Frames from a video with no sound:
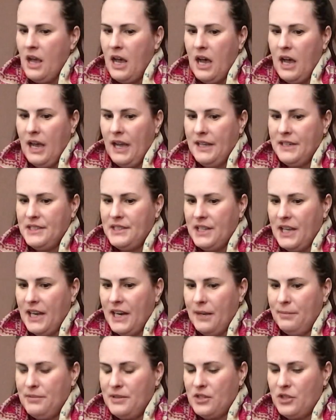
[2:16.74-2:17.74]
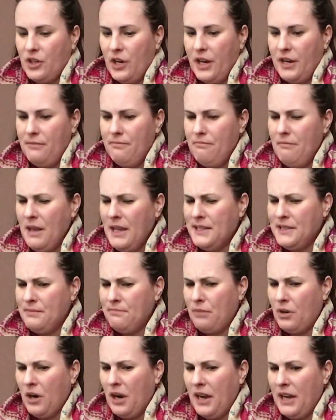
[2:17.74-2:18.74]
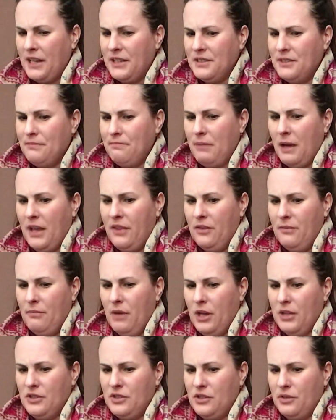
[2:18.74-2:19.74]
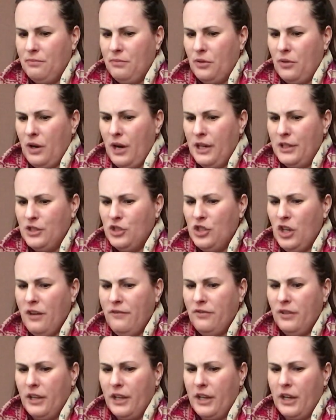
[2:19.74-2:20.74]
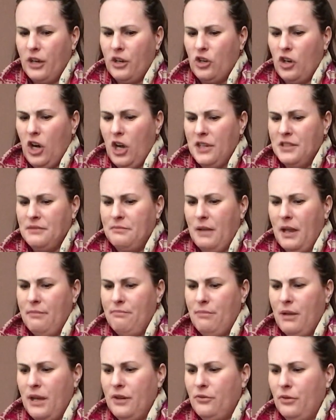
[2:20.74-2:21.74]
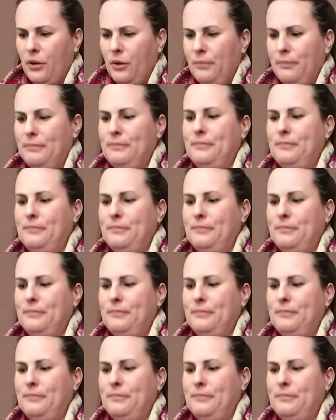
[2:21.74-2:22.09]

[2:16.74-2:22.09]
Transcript: I sat up straight, mesmerized by the monster parade shuffling across my bedroom.